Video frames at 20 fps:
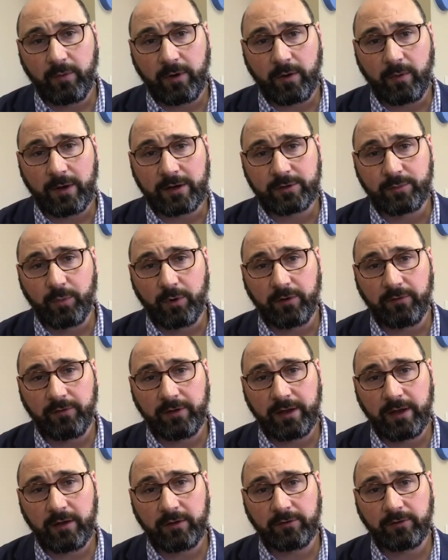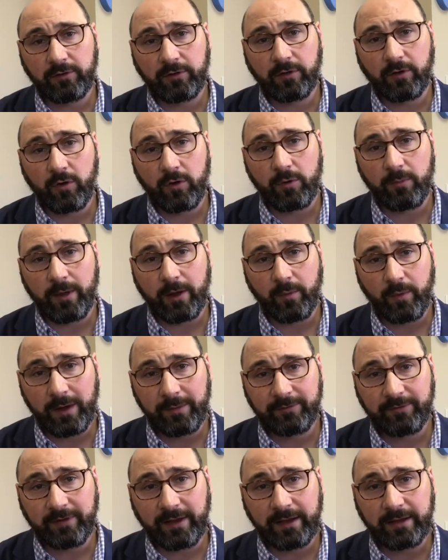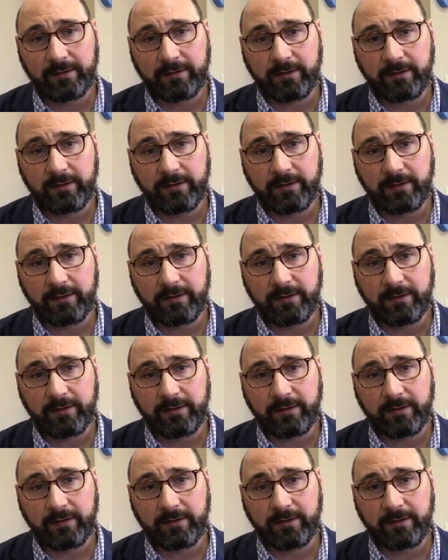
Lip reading: want to watch more videos, you can go to my website,